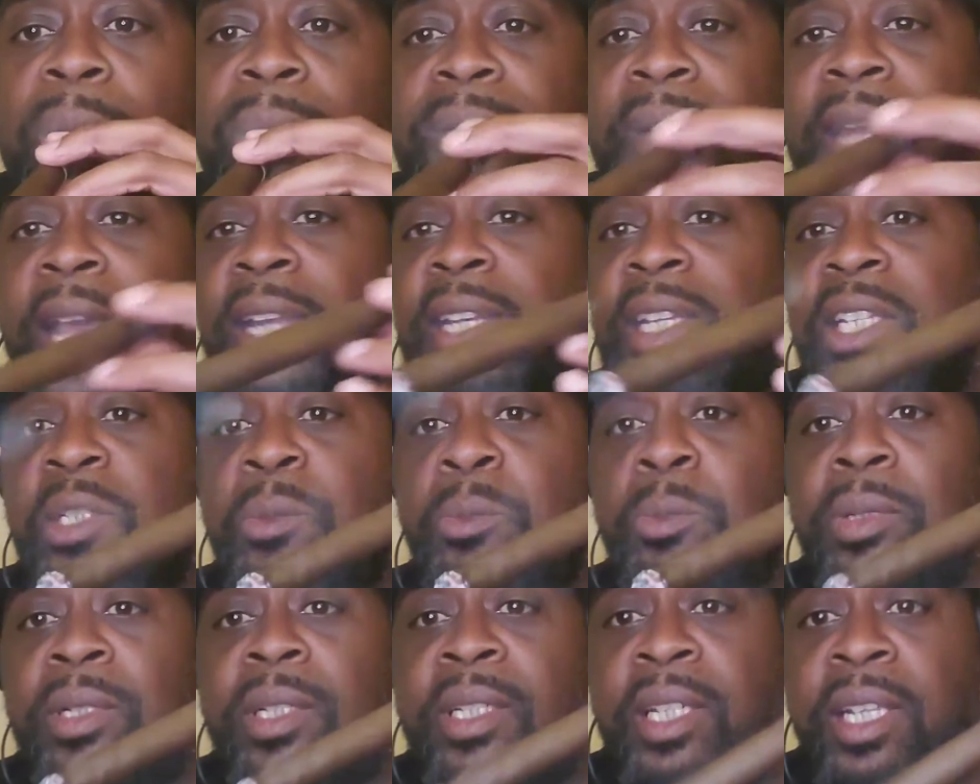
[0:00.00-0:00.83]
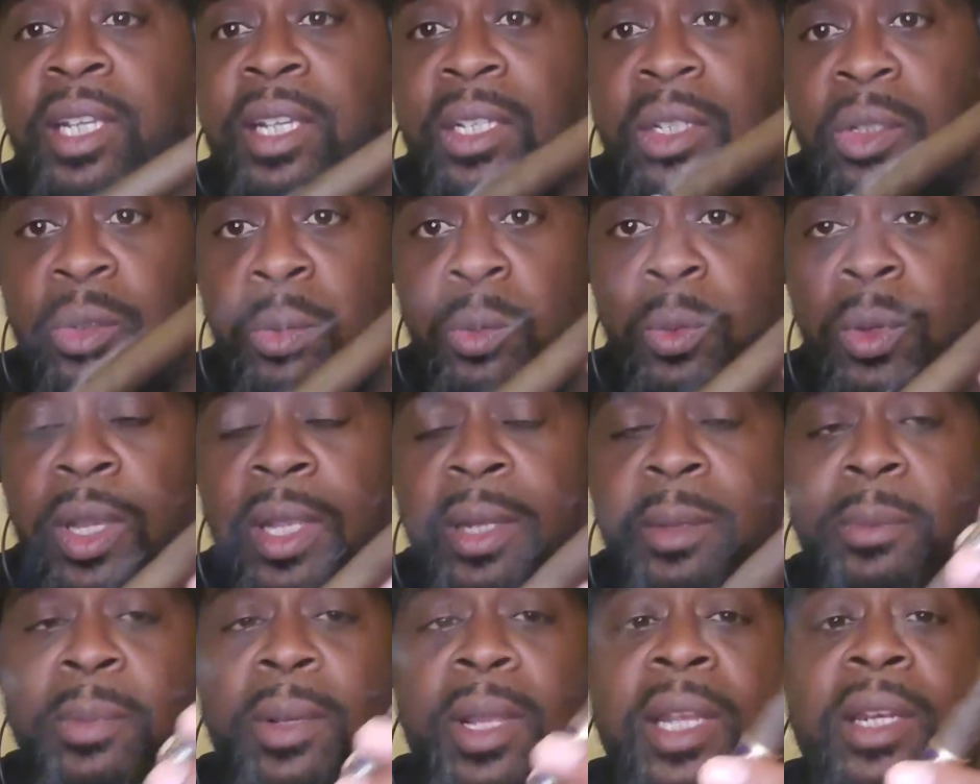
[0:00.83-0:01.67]
Not this particular
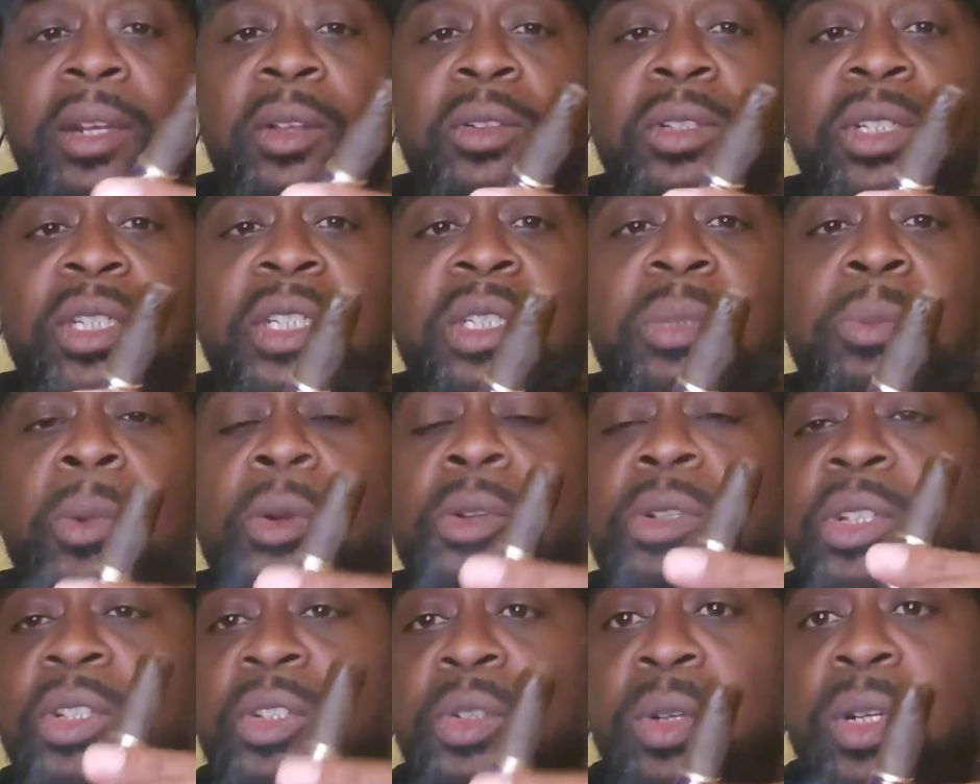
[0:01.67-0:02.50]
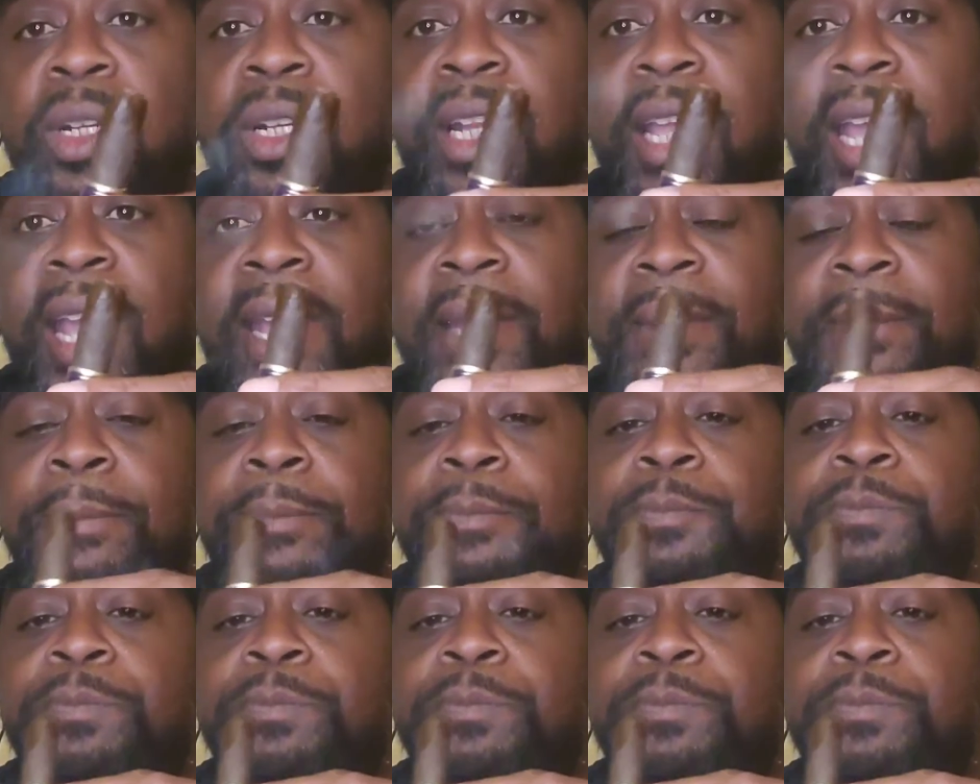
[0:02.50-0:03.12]
one, but I know she smoked a Trinidad.